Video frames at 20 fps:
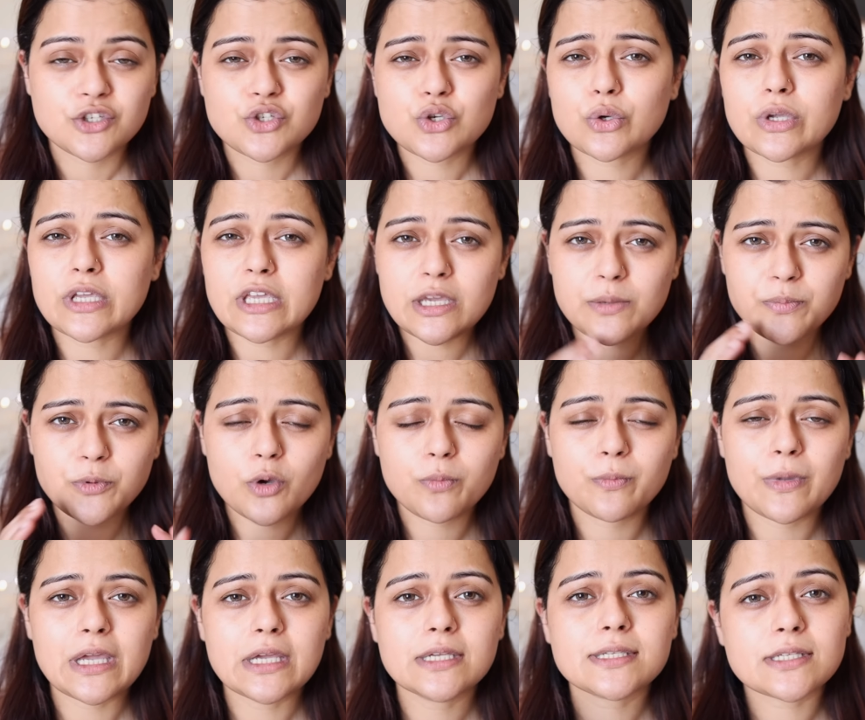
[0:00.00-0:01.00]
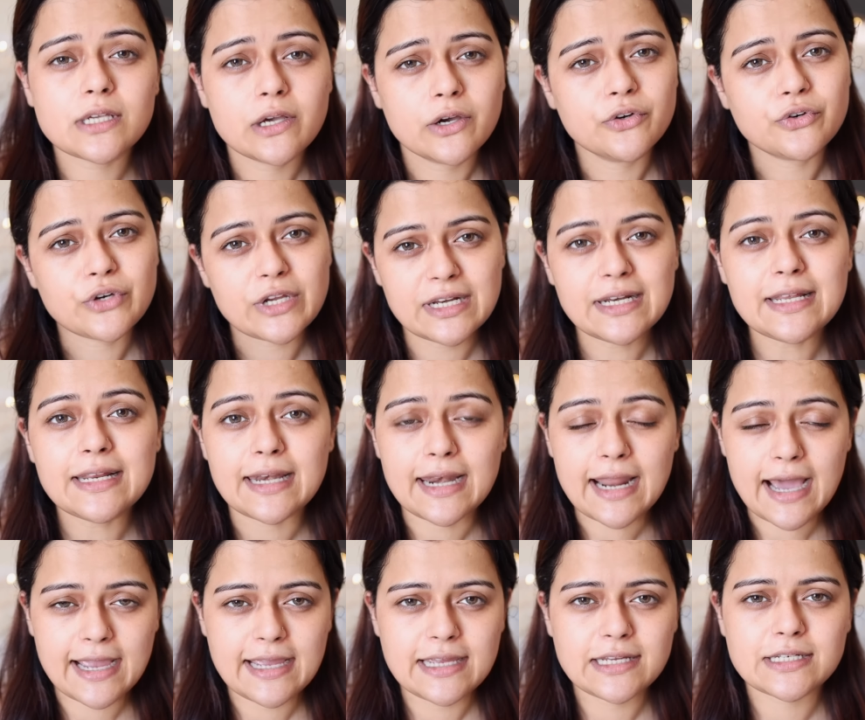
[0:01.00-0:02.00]
To keep your base really
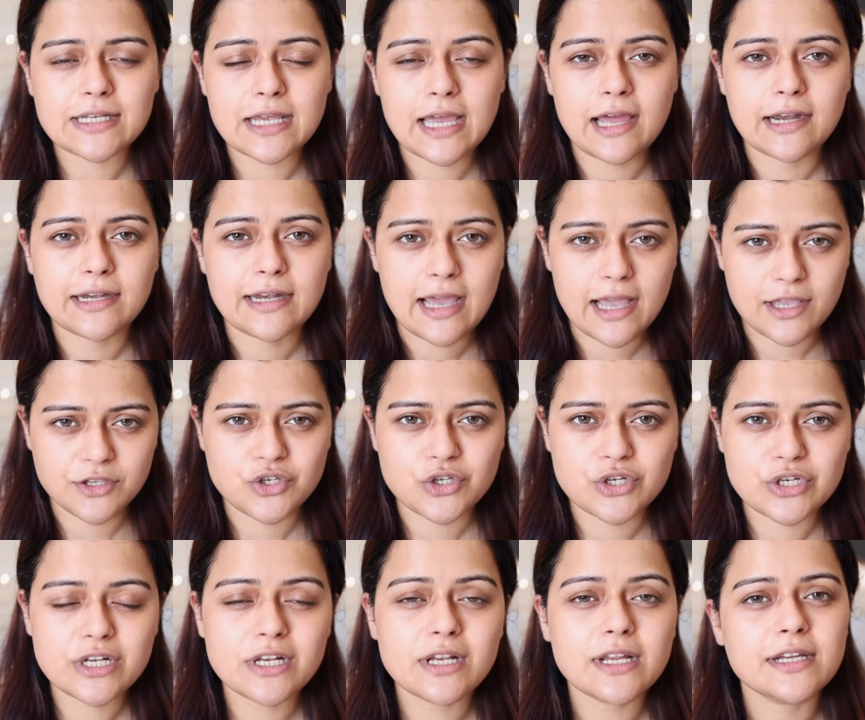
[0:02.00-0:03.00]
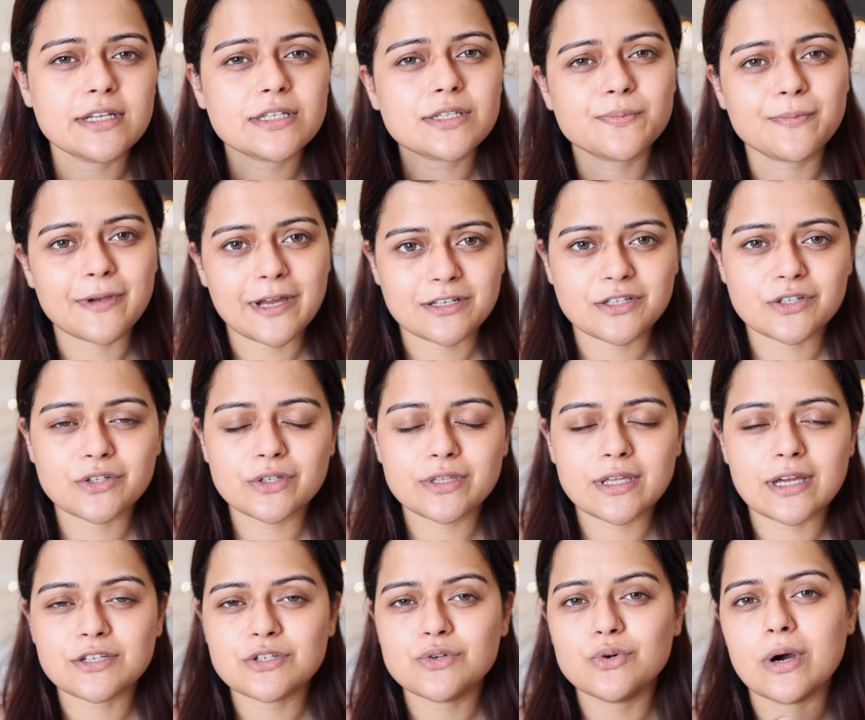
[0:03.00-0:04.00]
light and natural, it is better
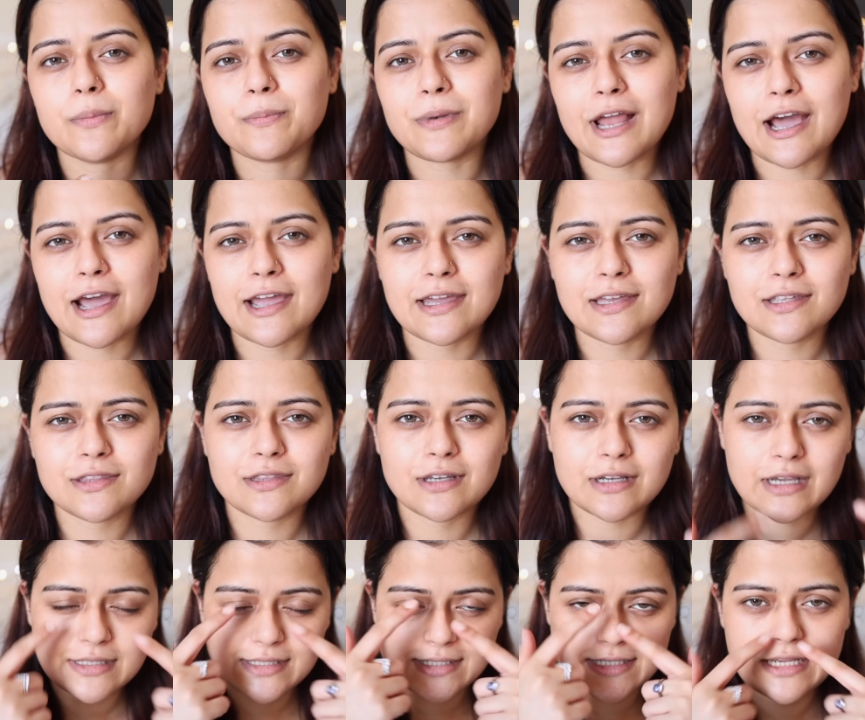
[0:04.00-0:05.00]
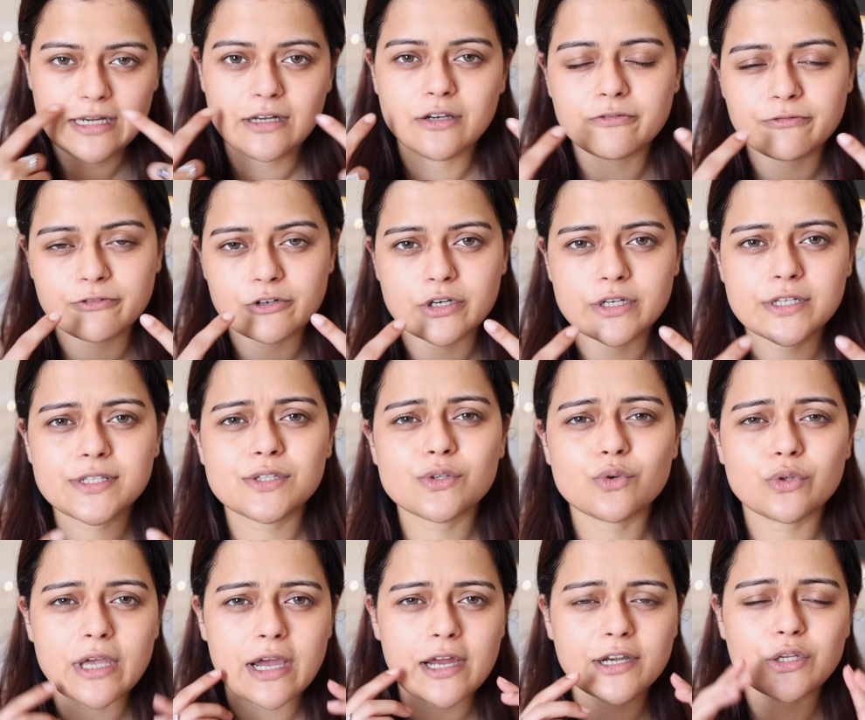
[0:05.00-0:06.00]
that you apply the concealer first
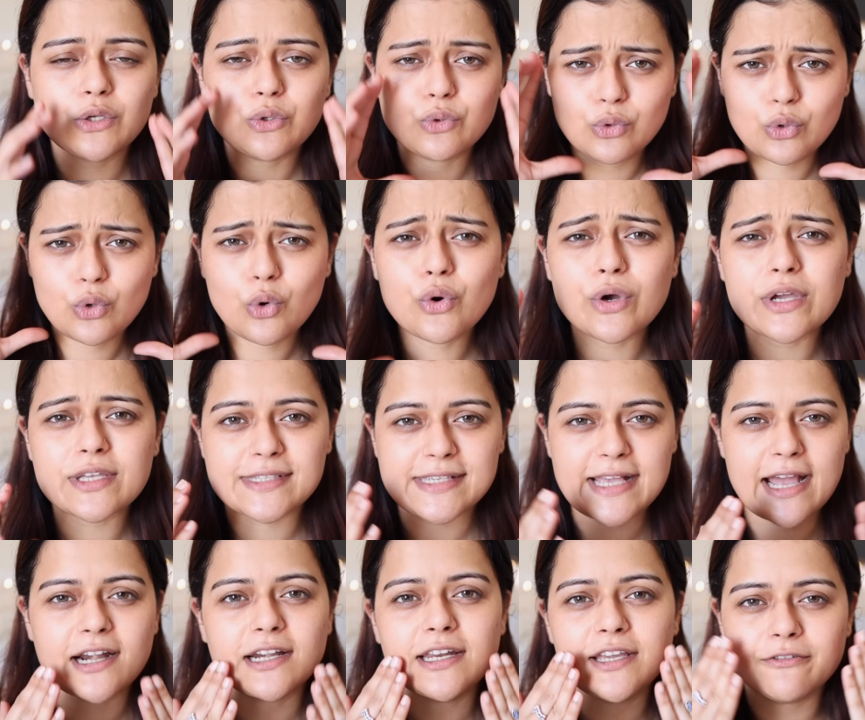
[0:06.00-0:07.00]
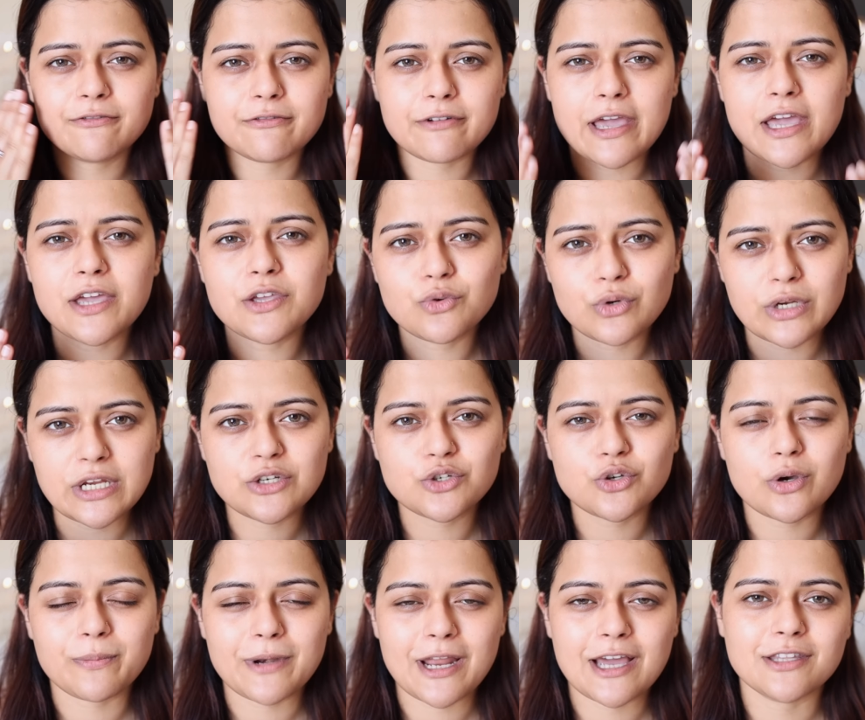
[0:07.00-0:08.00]
so that you know exactly where you need
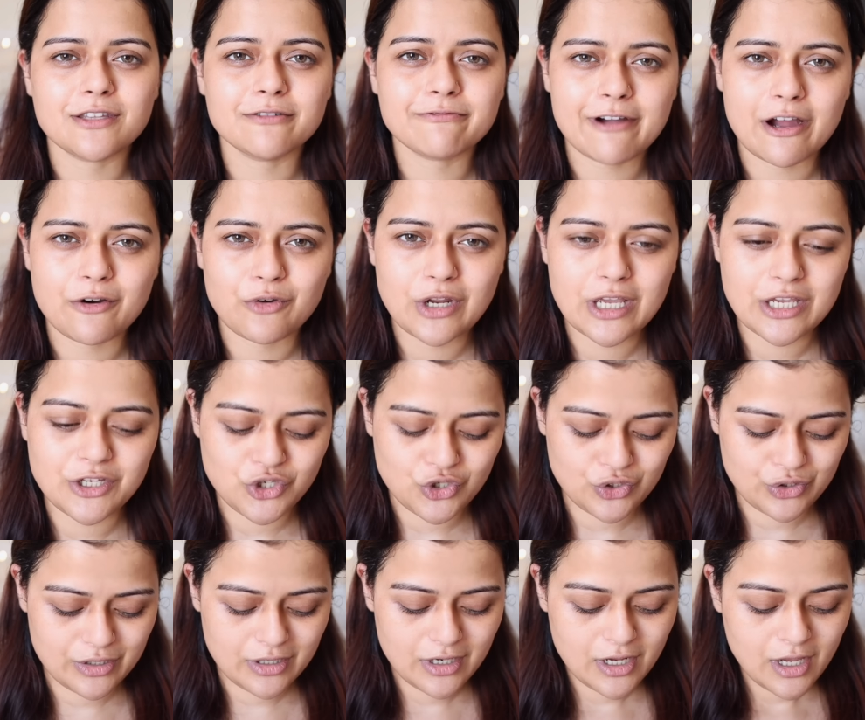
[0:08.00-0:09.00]
to apply the foundation.